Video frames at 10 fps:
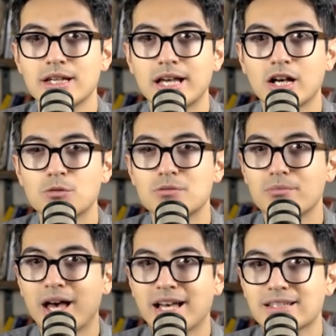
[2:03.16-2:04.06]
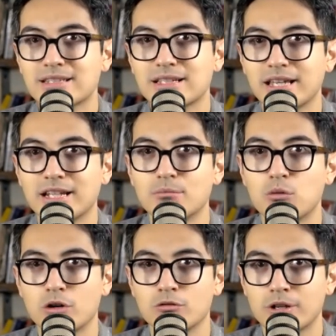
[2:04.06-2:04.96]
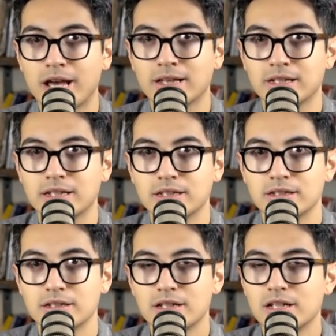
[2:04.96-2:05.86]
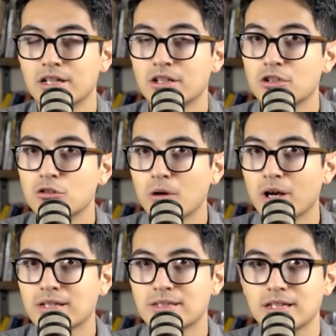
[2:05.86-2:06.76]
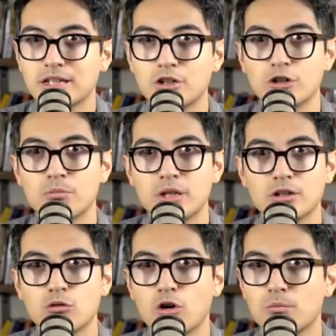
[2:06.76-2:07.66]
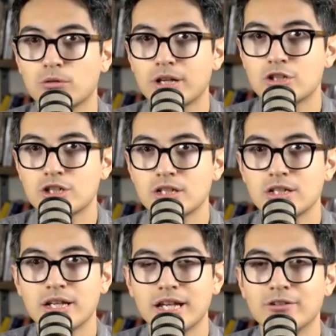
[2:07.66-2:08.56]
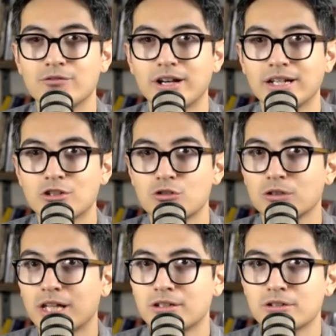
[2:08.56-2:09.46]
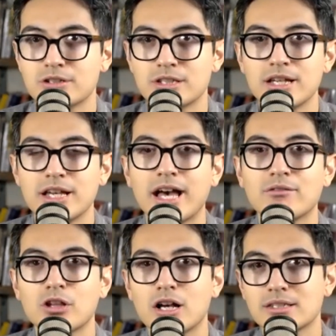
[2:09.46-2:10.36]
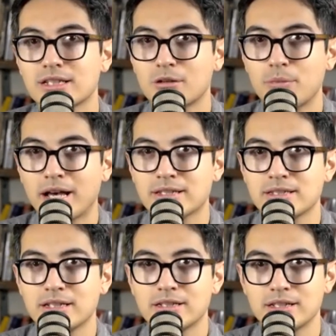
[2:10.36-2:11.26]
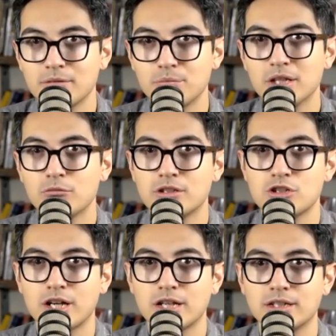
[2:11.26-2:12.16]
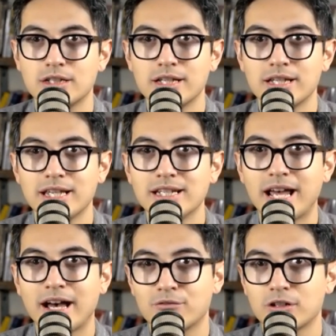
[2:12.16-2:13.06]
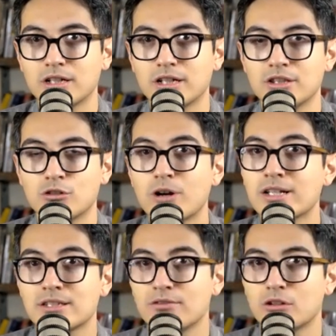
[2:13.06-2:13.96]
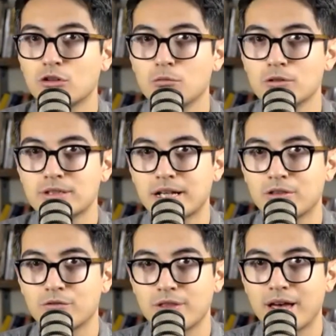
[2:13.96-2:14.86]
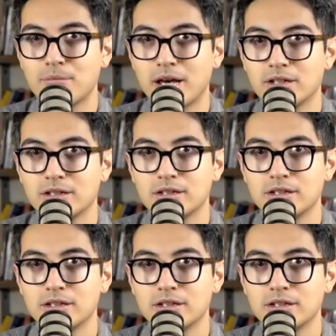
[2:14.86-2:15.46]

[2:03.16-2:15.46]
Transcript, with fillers: helps mask an important reality. US and European corporation and financial lenders have lost the capacity to compete with China in Africa and the rest of the global south for that matter.